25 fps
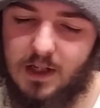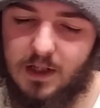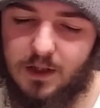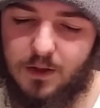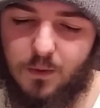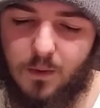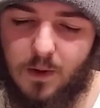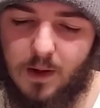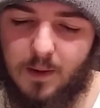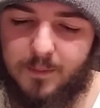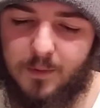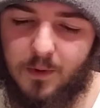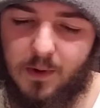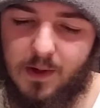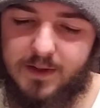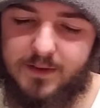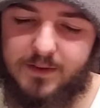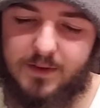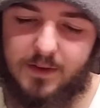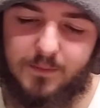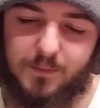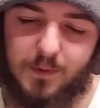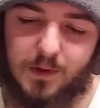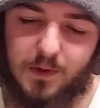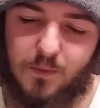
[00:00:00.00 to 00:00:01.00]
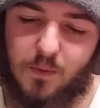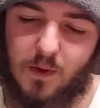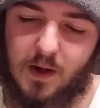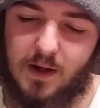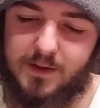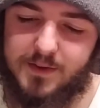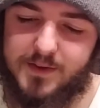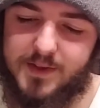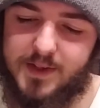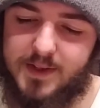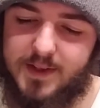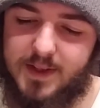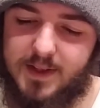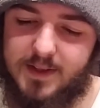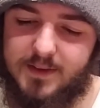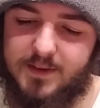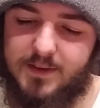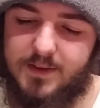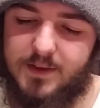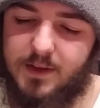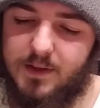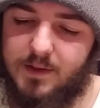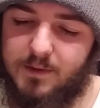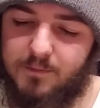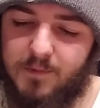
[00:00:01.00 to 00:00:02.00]
Cooperation requires and tends
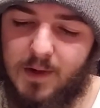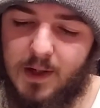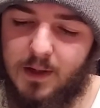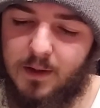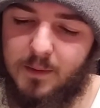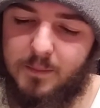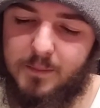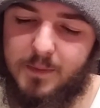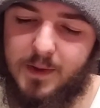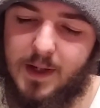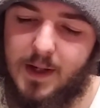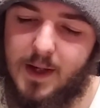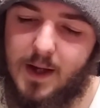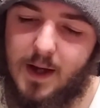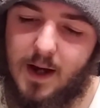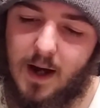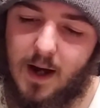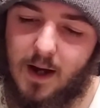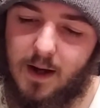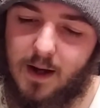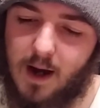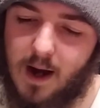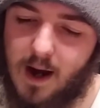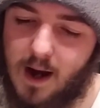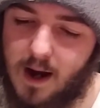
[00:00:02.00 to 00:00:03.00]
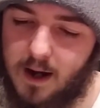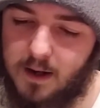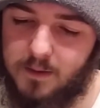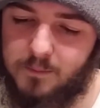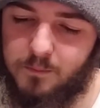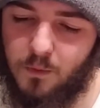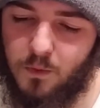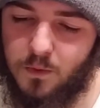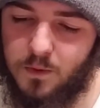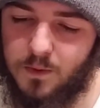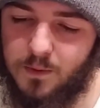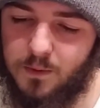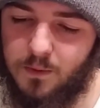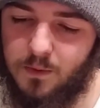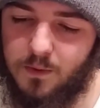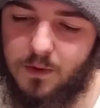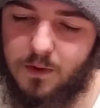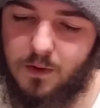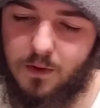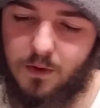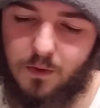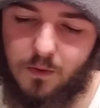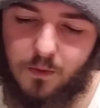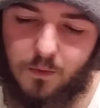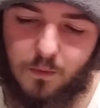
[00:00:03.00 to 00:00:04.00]
to develop high moral
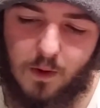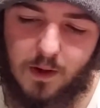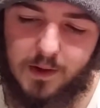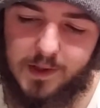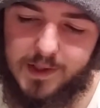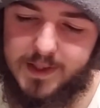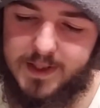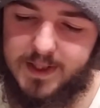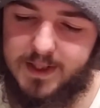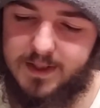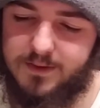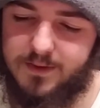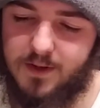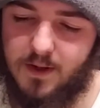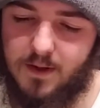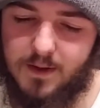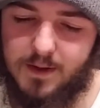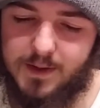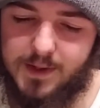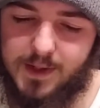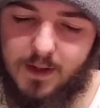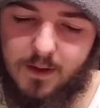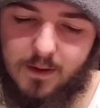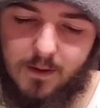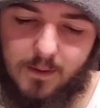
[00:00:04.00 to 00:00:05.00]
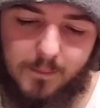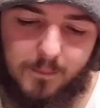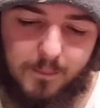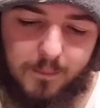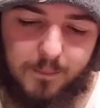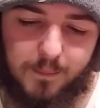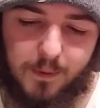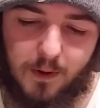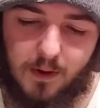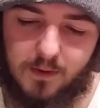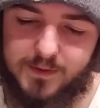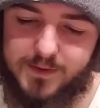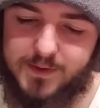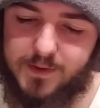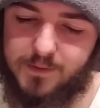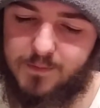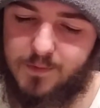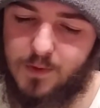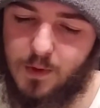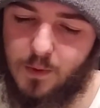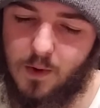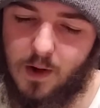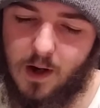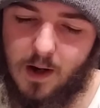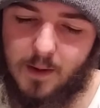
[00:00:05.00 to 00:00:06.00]
qualities on the parts of
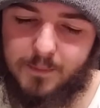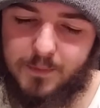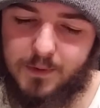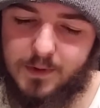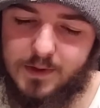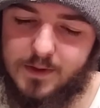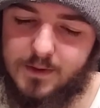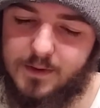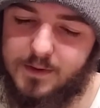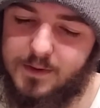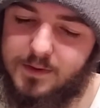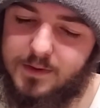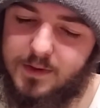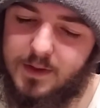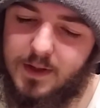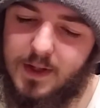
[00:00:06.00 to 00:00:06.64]
cooperators.